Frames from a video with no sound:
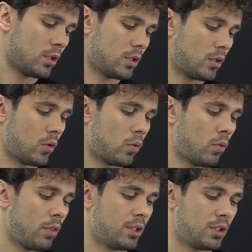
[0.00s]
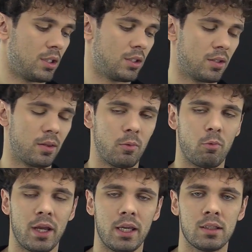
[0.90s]
So this is the
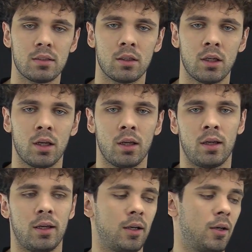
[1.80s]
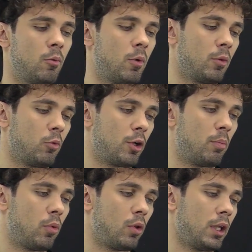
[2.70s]
weight uh, when we're
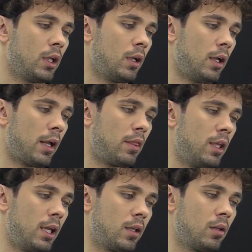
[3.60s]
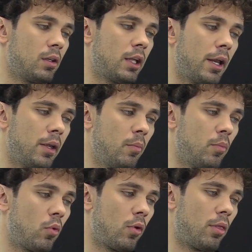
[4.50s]
pulling at the angle nineteen
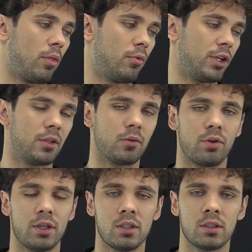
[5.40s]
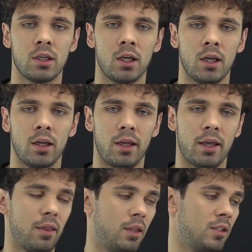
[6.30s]
point three degrees,
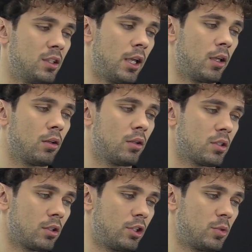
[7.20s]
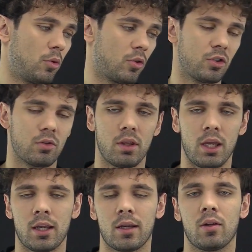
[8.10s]
and this angle is corresponds to the
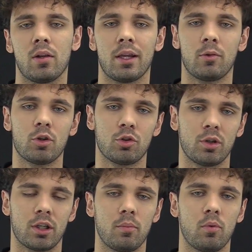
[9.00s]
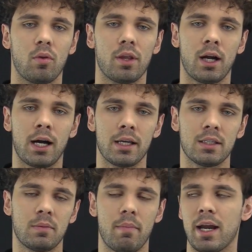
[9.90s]
angle at which we can pull the
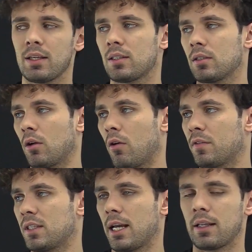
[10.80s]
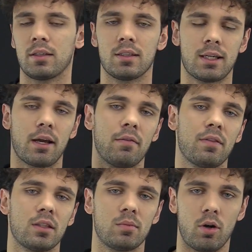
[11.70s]
highest mass of sand inside of
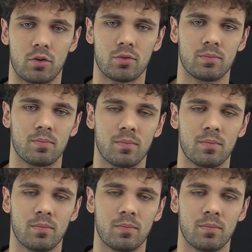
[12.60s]
this box.